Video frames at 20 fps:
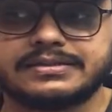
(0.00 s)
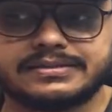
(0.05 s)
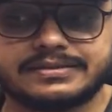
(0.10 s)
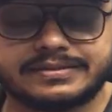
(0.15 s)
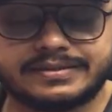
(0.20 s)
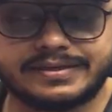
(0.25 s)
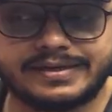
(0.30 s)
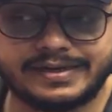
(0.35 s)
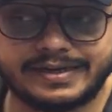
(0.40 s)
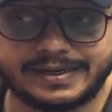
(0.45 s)

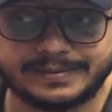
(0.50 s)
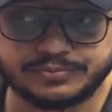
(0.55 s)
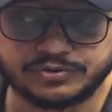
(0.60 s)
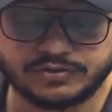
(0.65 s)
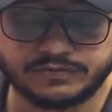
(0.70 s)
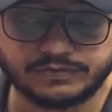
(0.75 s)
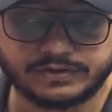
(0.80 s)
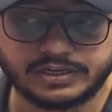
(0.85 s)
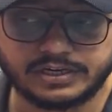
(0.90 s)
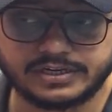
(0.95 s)
3 types
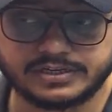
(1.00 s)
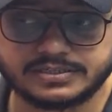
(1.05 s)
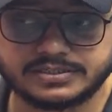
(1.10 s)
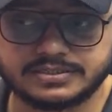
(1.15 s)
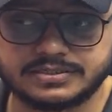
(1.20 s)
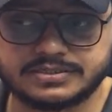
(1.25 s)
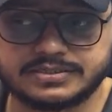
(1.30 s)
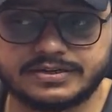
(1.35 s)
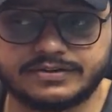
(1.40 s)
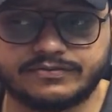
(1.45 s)
of
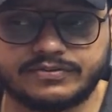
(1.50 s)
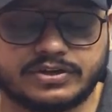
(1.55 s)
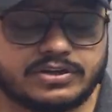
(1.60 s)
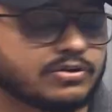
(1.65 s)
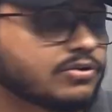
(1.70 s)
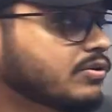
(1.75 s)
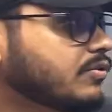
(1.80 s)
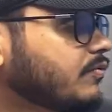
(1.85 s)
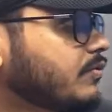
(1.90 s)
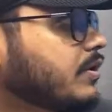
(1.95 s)
collections that we are
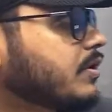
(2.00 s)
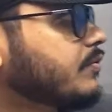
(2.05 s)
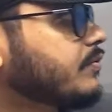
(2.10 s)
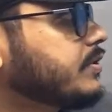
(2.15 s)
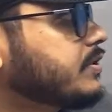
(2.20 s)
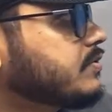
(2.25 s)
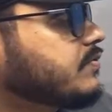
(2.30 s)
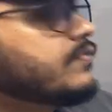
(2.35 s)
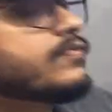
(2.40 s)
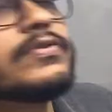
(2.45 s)
going to work
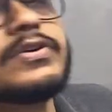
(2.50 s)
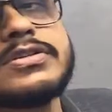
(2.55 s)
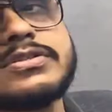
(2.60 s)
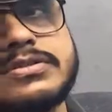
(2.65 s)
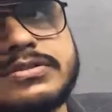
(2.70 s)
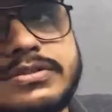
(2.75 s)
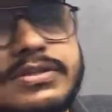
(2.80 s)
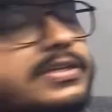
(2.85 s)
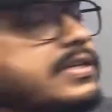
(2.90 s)
with. First is the